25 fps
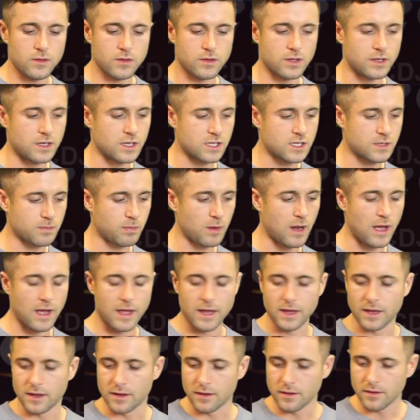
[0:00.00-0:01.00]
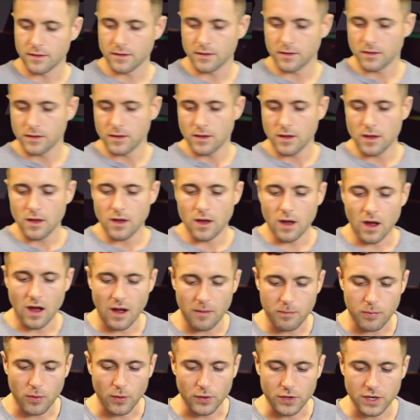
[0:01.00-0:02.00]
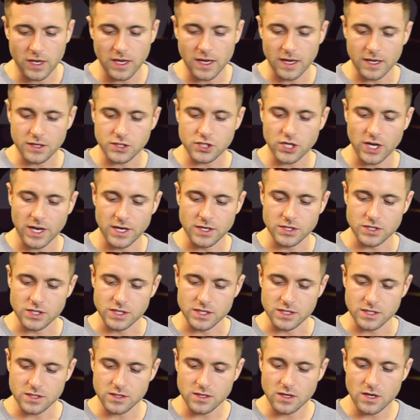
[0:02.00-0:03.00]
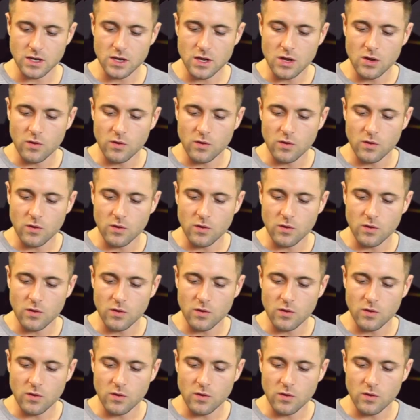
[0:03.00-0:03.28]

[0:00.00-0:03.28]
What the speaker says: the display up on here changes.